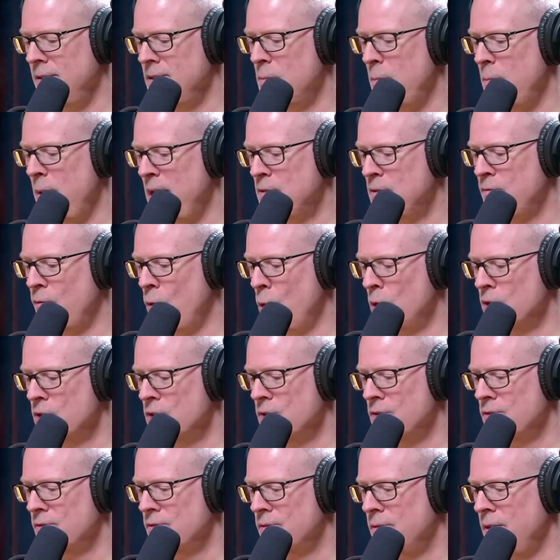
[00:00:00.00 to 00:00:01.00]
Space
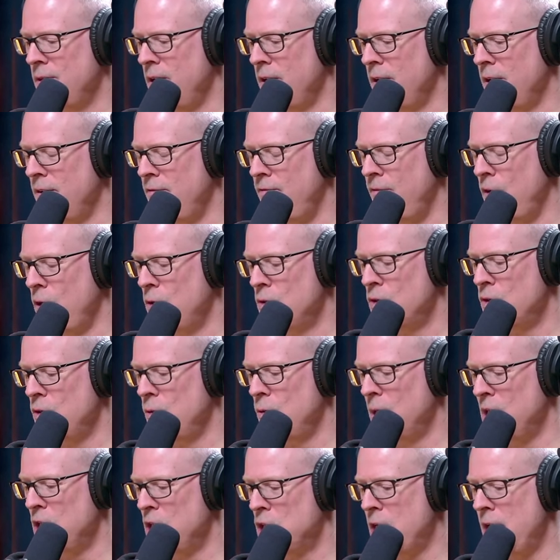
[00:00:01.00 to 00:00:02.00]
Force folks who
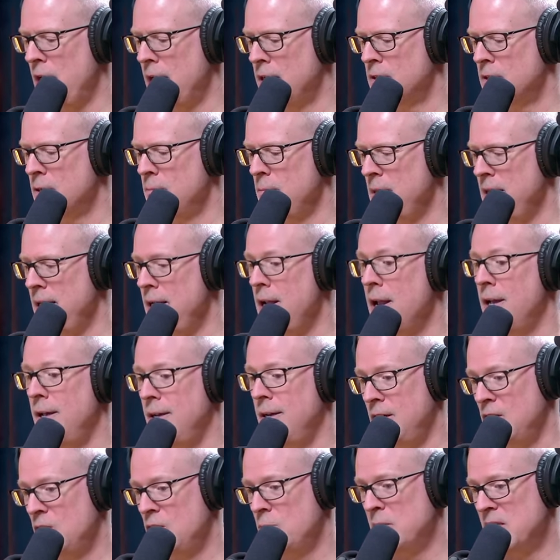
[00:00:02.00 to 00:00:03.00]
reached out to me
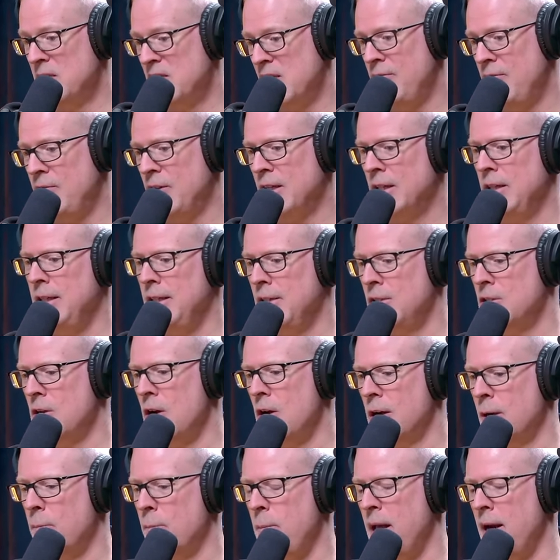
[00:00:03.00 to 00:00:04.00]
specifically to
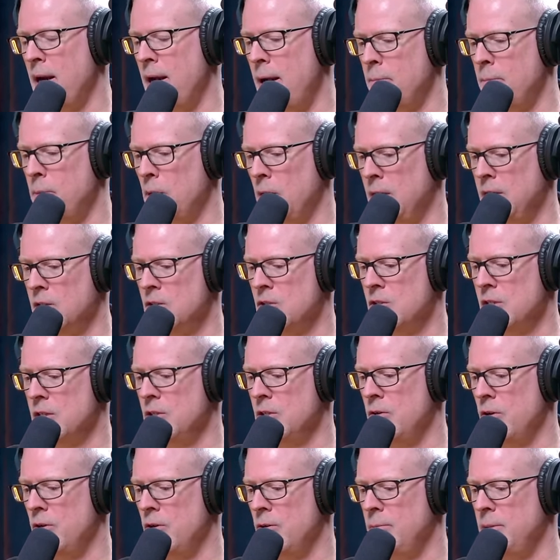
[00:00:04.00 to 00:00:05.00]
talk about Operator
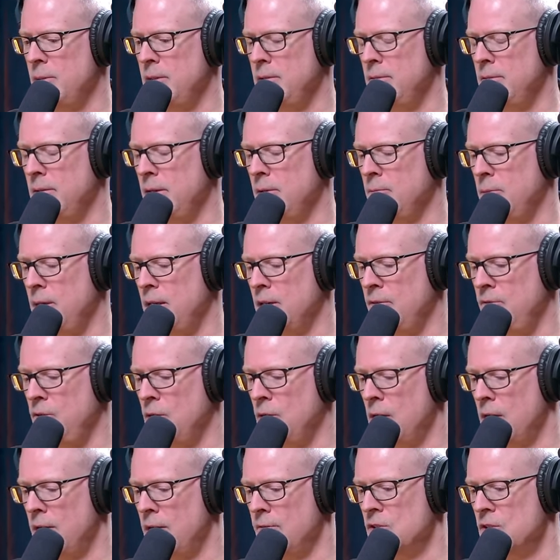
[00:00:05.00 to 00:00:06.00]
Syndrome, and we had a few
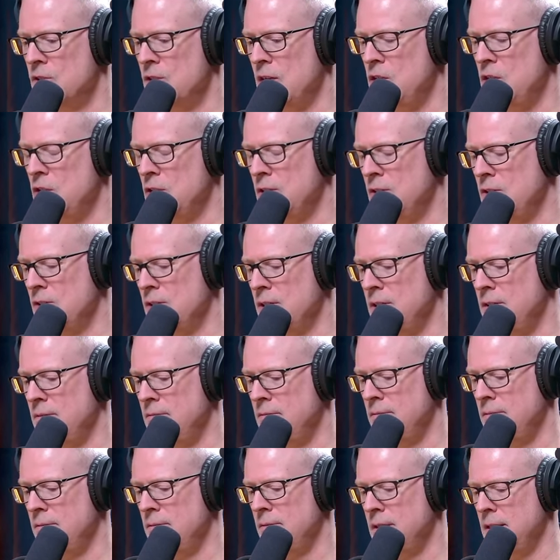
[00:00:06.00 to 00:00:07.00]
conversations, and
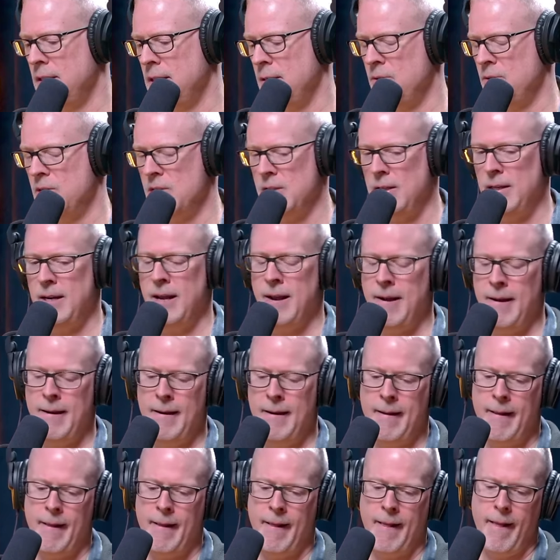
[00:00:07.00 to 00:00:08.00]
that was it.
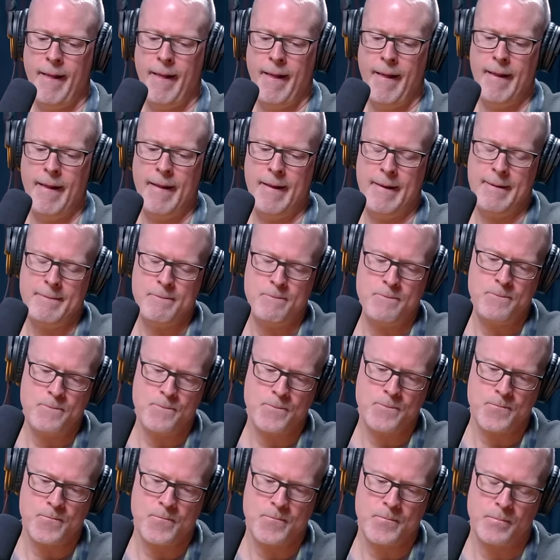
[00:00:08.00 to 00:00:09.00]
So
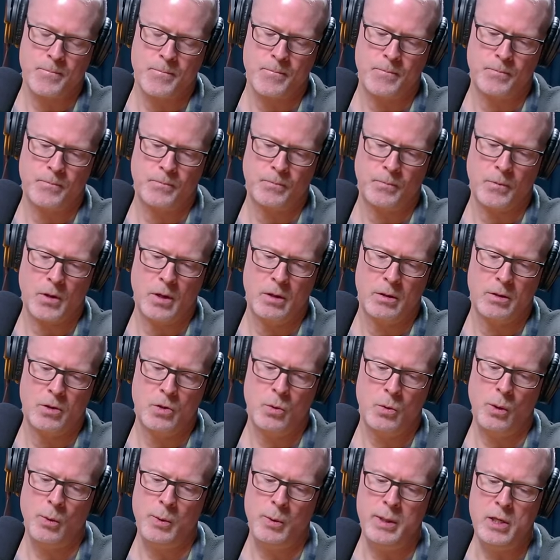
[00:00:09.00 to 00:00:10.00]

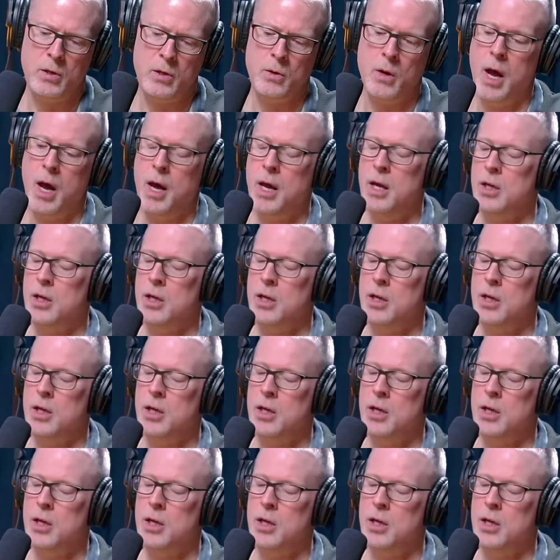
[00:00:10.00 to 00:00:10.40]
what do we do?